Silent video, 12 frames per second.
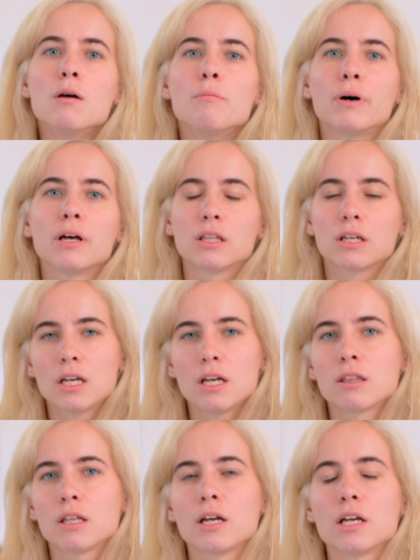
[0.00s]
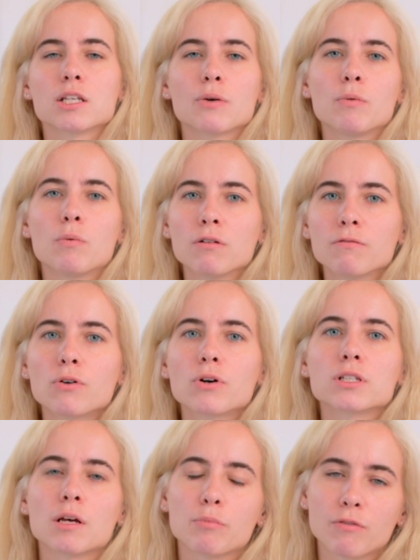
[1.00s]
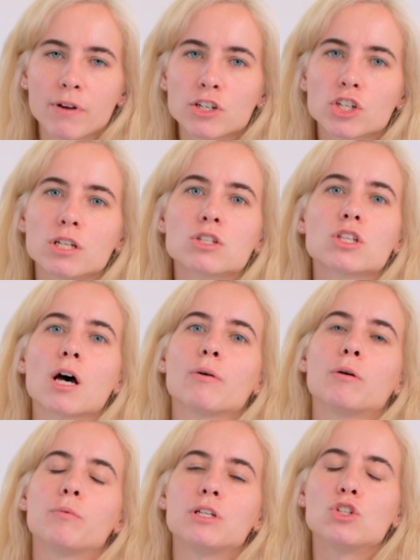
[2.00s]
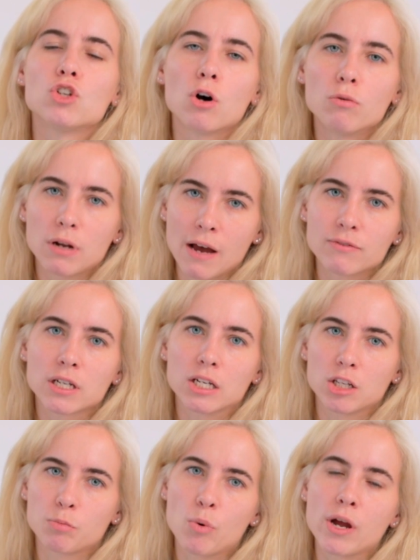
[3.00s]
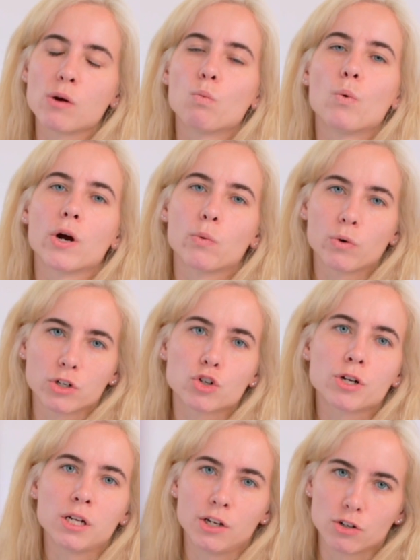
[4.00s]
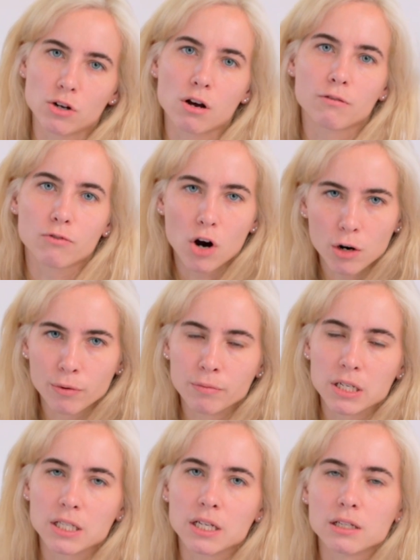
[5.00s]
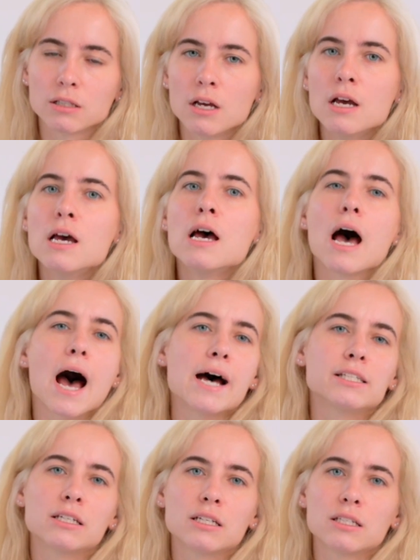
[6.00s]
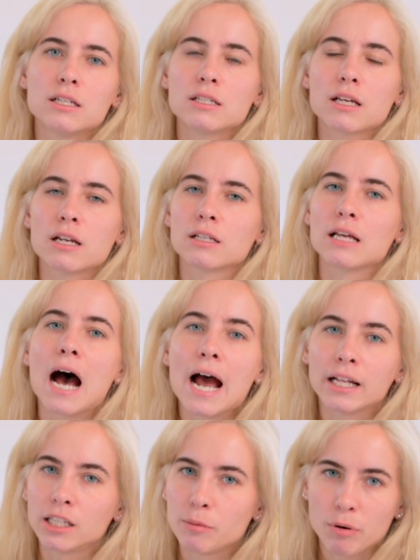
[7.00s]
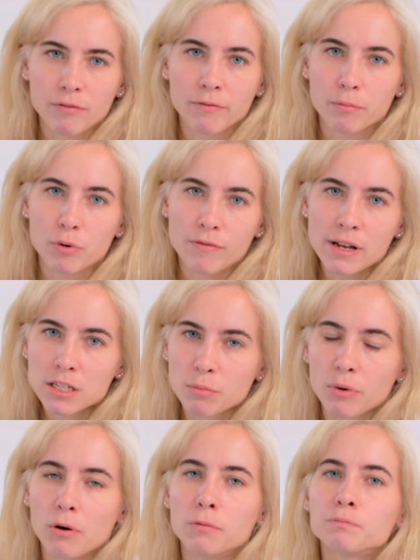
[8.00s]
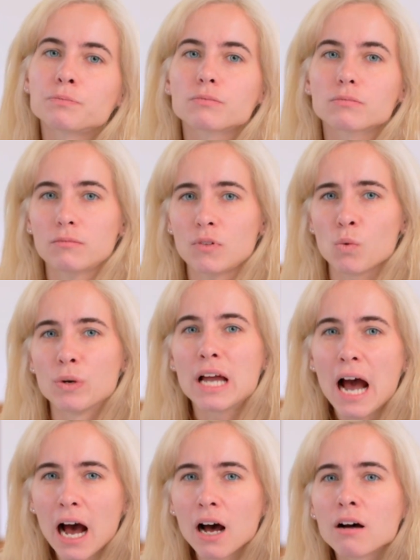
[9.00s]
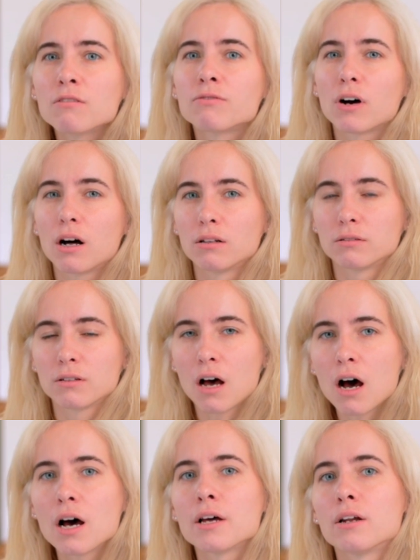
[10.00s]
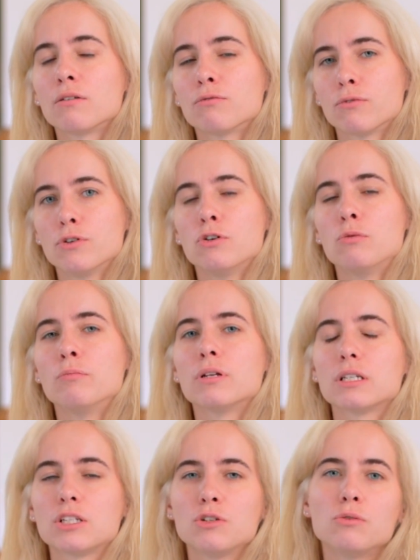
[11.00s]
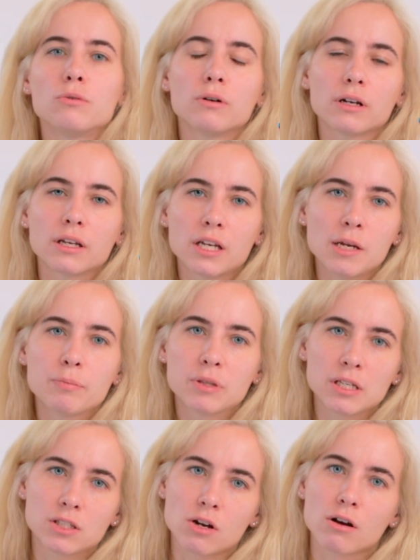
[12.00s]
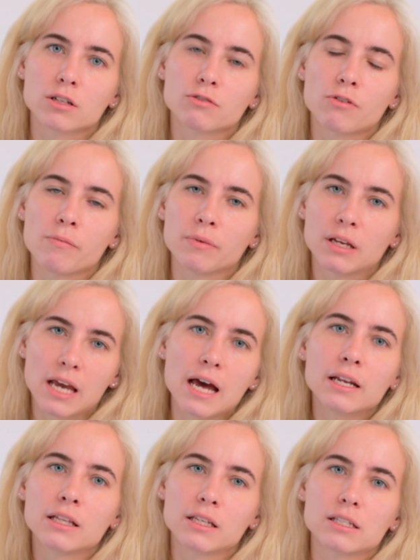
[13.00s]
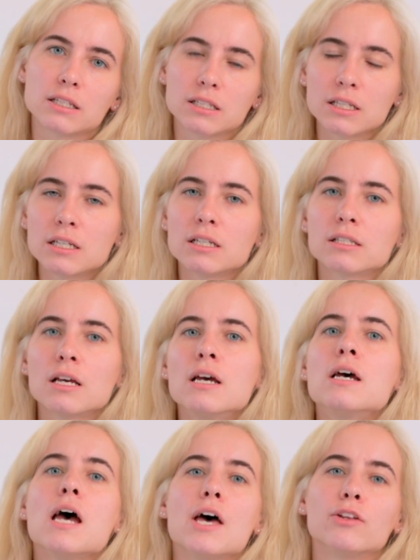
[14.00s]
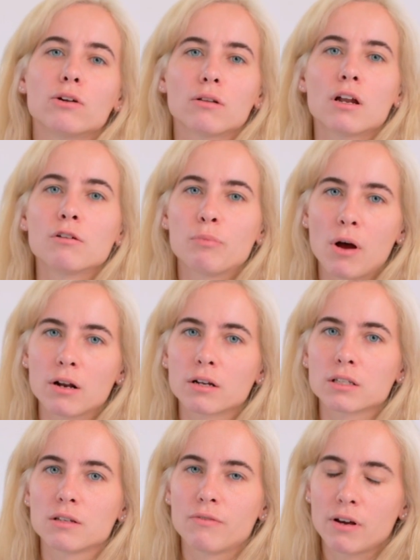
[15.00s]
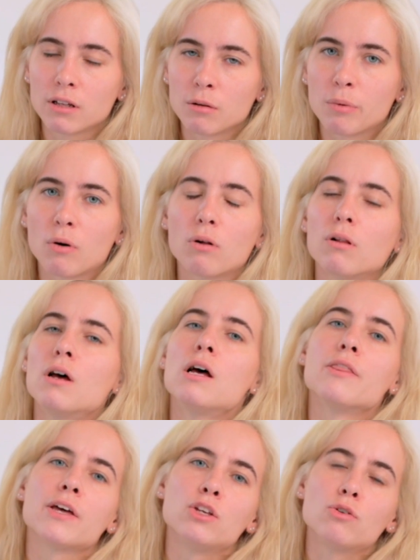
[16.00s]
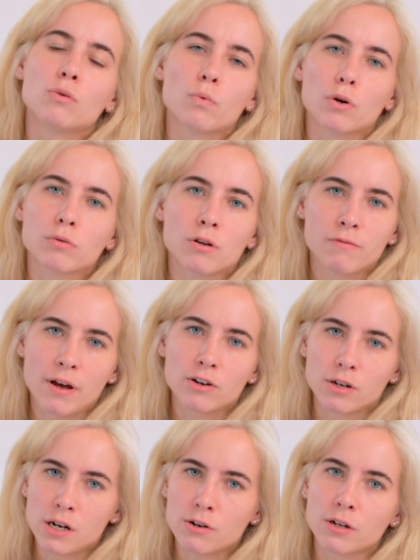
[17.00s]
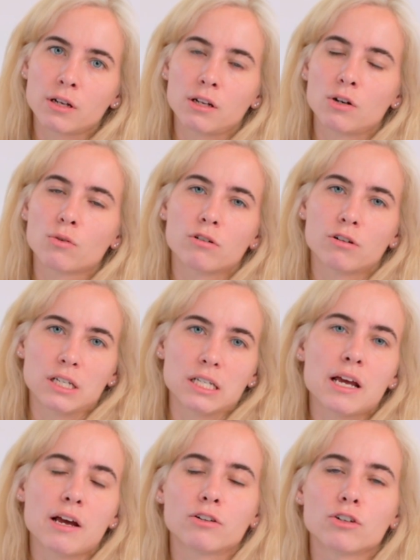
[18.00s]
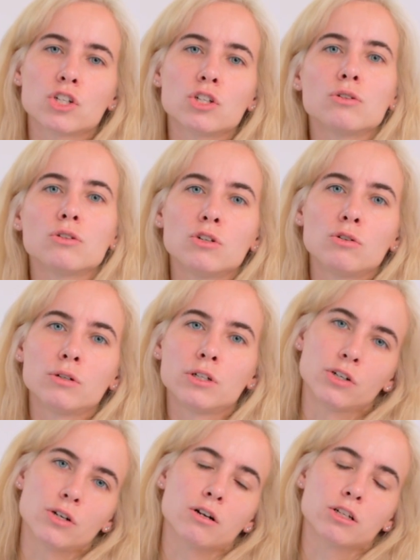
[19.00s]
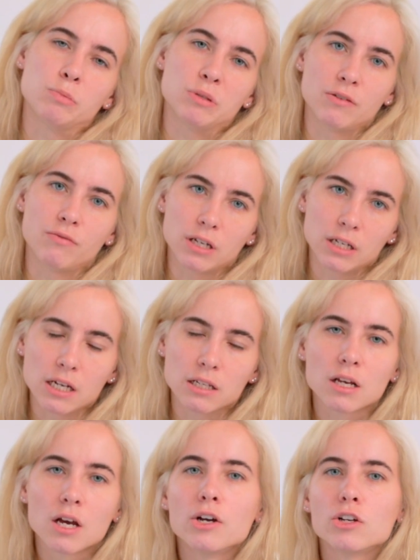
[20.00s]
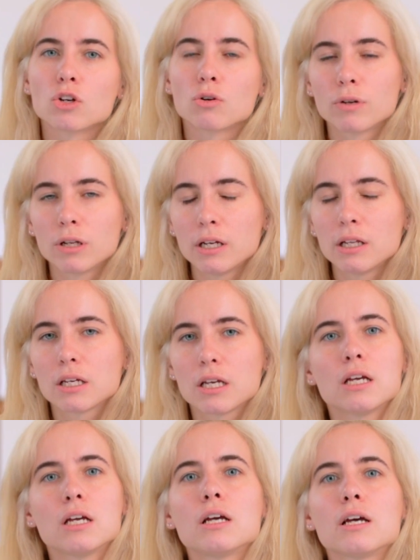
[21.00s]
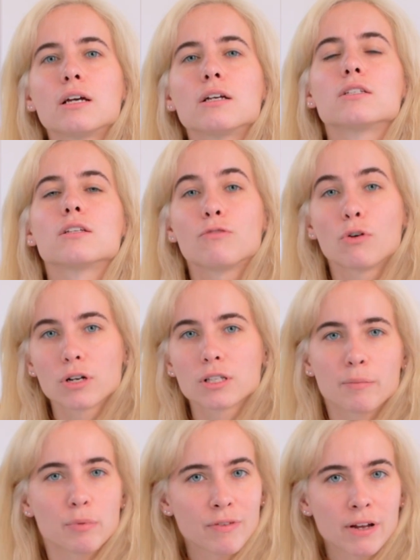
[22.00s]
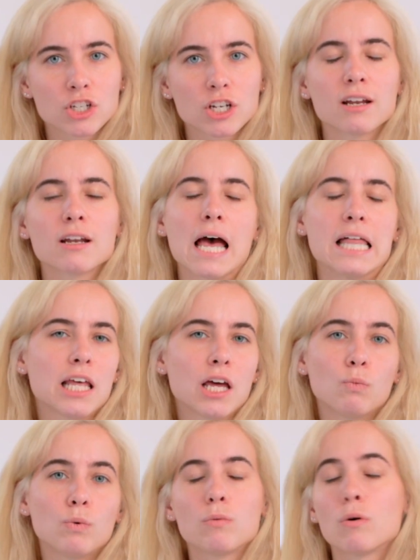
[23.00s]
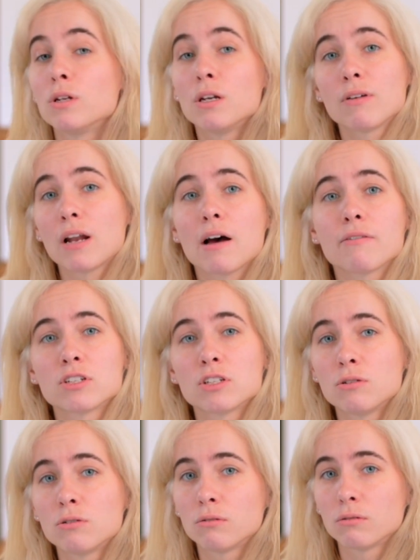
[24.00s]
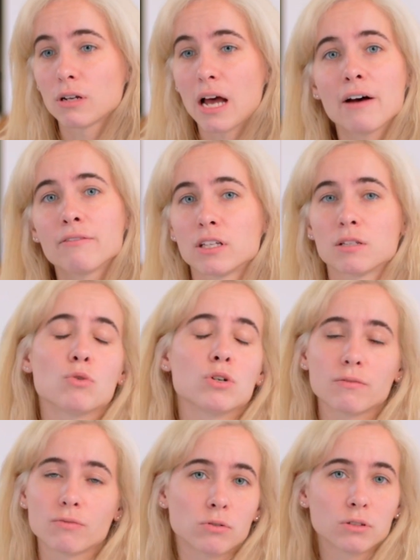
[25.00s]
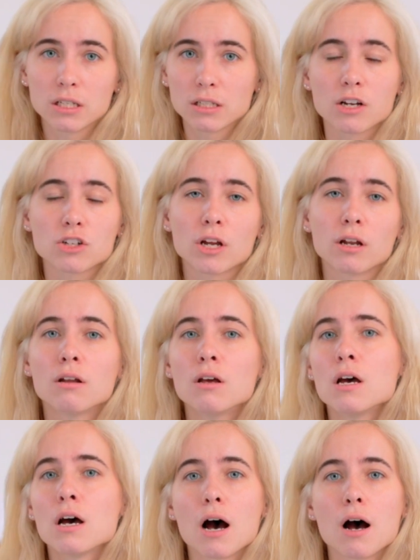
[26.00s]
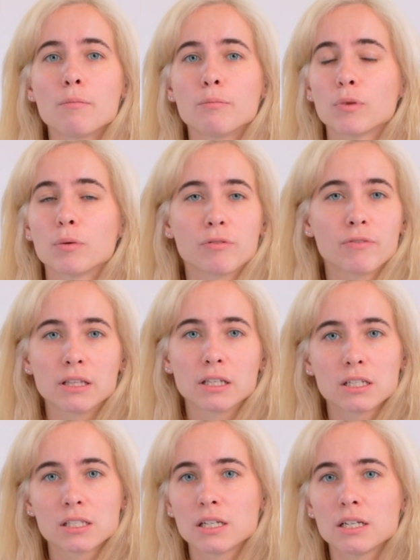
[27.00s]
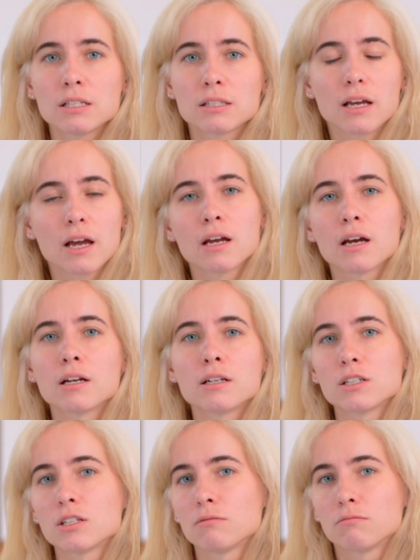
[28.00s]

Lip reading: But the key thing is that we want to focus on prevention so that way we don't have to get to the point where we're treating your dog for heartworm disease. As a disease that is highly preventable, we have a lot of room to keep these dogs from getting this disease, and there are a lot of products available that you can work with your veterinarian in order to tailor to you and your dog's specific needs. So really the key is focus on prevention, and then we won't even have to have this more difficult discussion. Prevent the disease, and